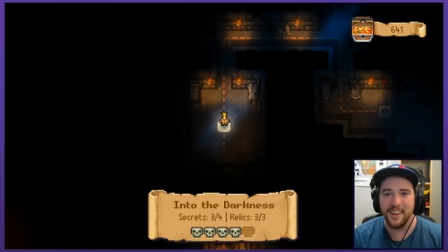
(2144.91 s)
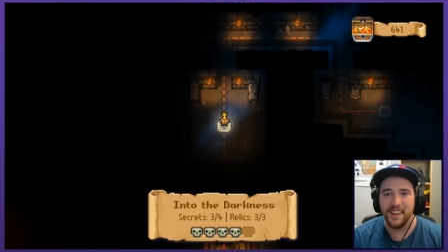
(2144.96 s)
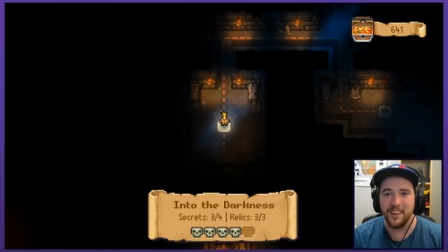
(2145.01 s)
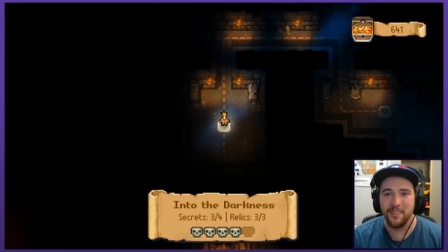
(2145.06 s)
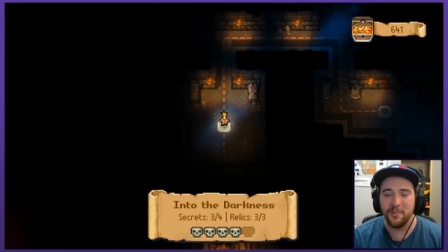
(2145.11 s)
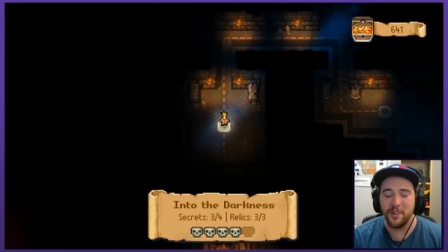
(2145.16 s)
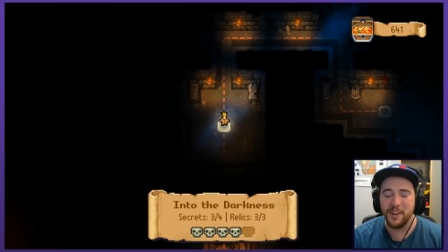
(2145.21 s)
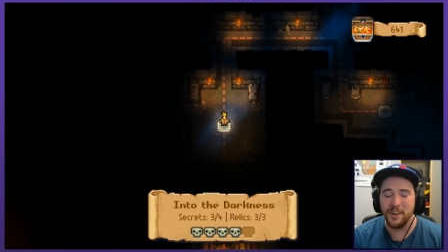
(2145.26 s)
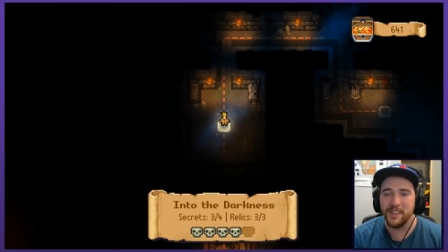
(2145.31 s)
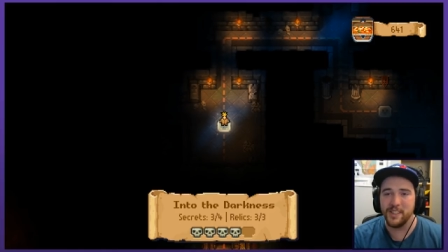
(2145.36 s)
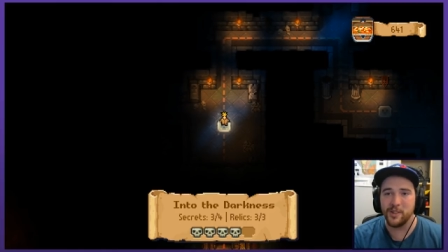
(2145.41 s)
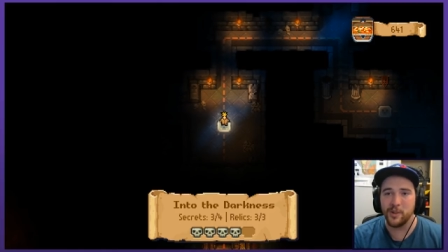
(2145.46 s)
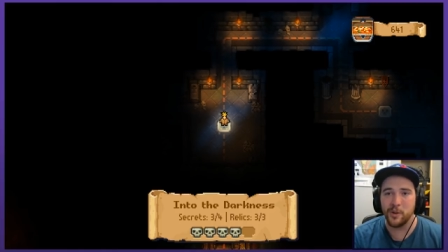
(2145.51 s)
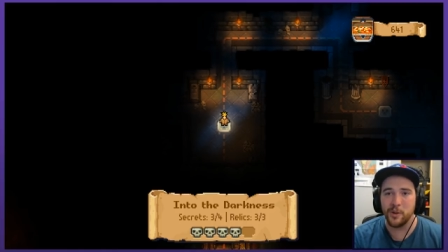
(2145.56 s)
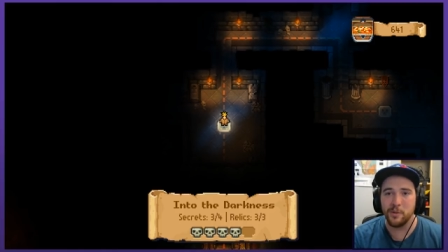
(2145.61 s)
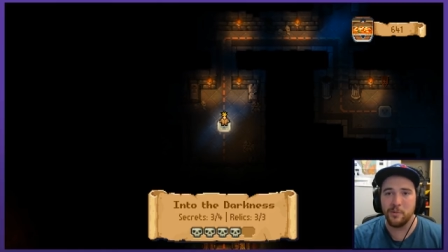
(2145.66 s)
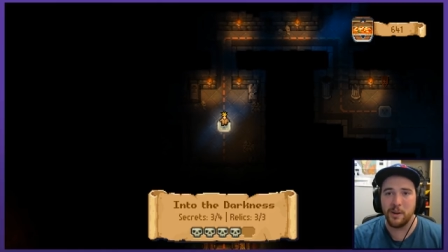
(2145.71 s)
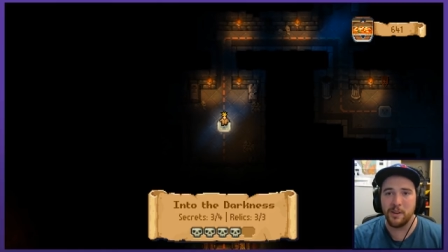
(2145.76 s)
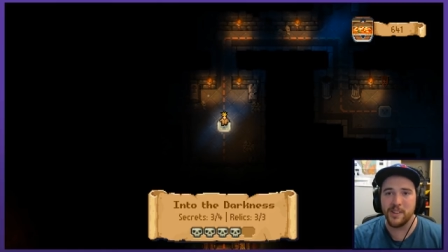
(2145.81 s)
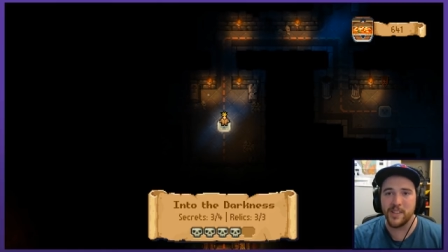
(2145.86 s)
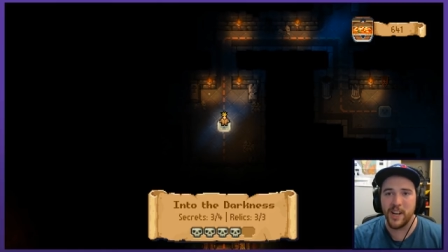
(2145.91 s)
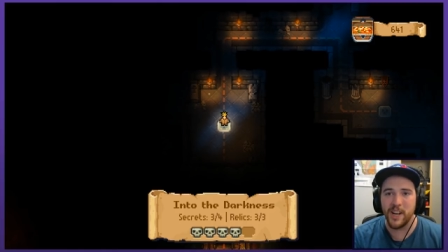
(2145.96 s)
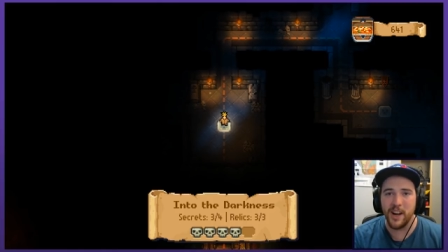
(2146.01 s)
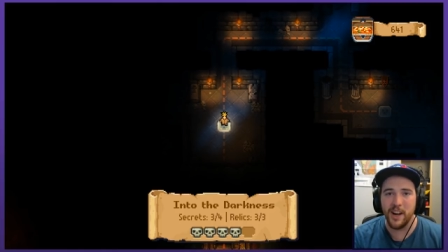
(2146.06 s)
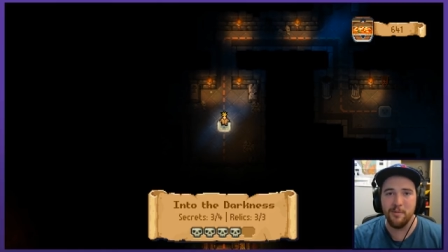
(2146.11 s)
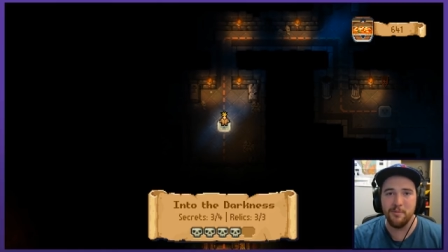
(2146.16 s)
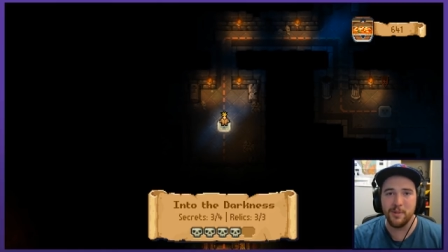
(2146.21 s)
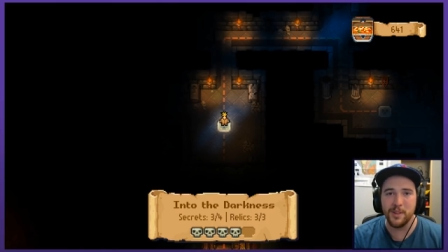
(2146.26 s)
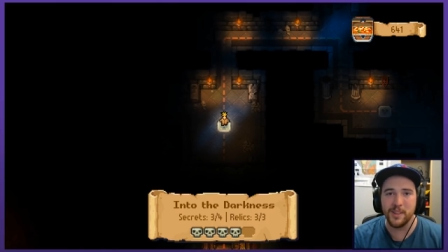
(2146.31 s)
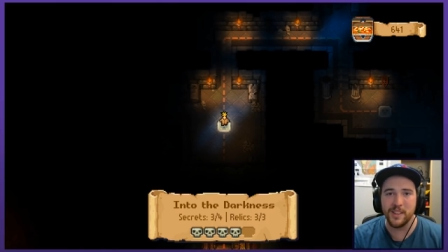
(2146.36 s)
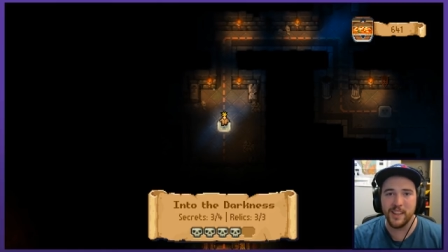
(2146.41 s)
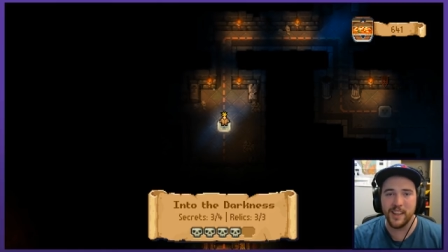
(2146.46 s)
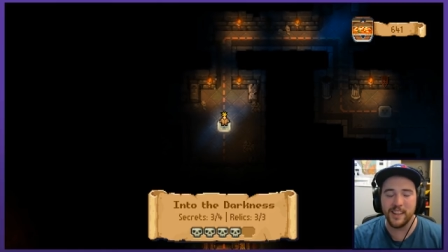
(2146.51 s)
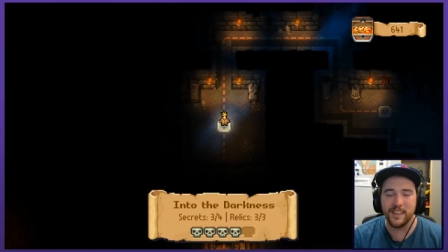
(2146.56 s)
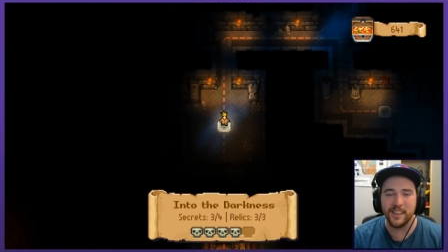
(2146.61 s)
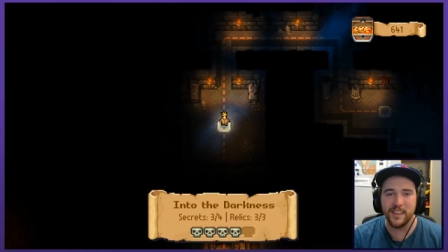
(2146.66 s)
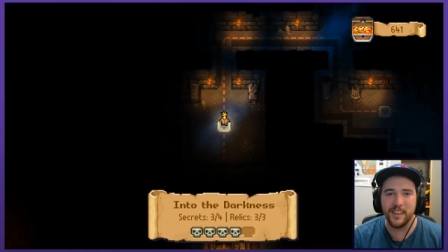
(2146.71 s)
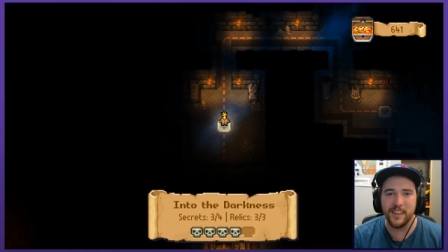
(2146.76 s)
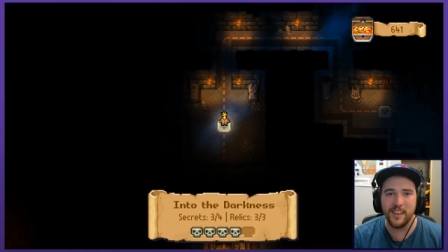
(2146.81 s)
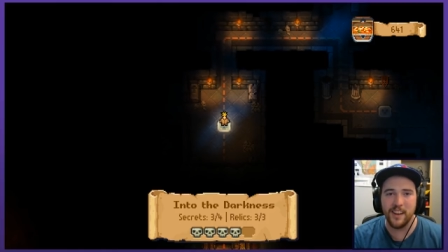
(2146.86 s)
in a very short amount of time with
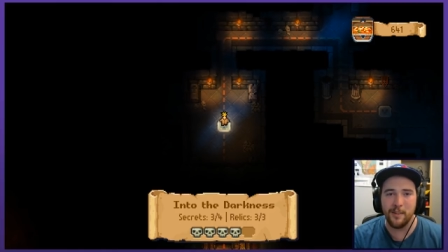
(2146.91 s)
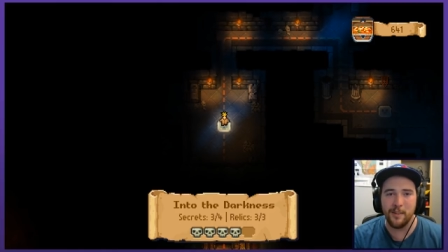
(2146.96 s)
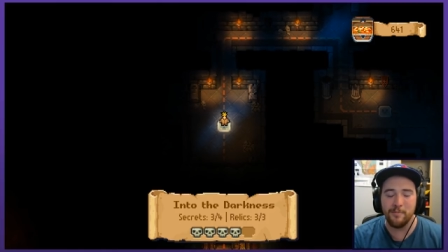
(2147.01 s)
like the